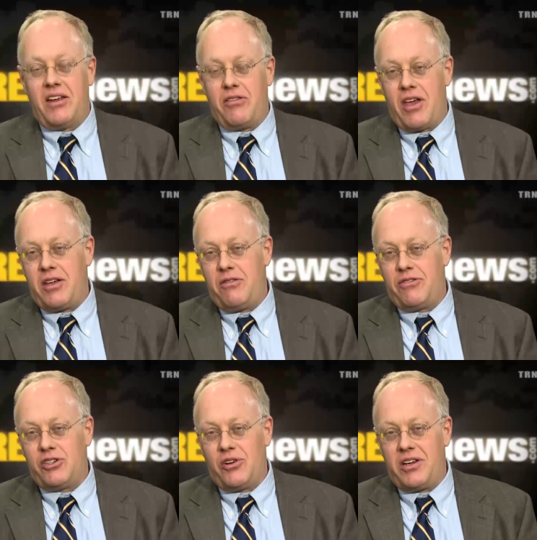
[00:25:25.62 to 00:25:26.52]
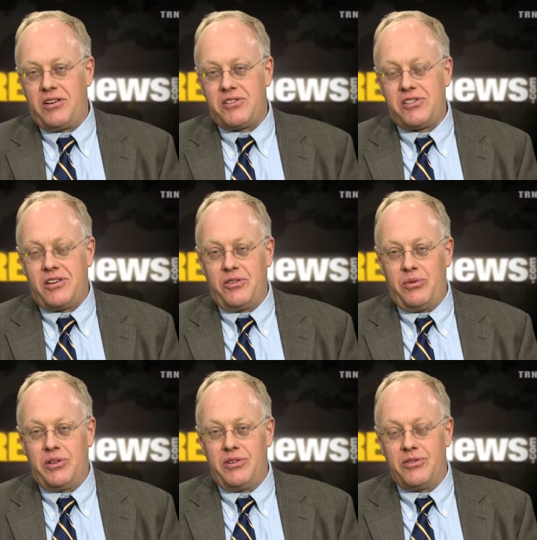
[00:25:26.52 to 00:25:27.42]
And thank you for joining us on The
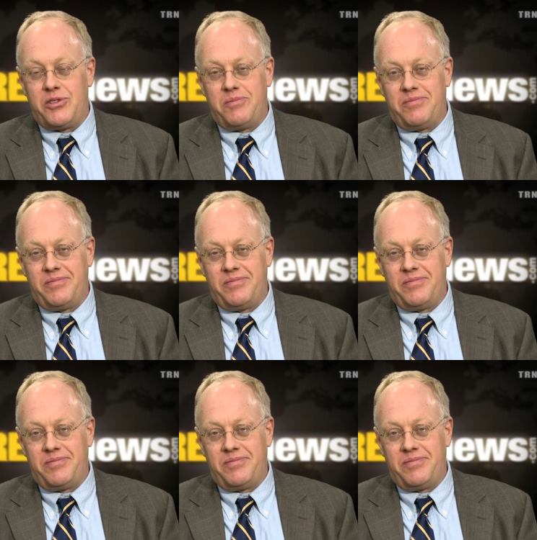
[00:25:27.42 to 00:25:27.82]
Real News.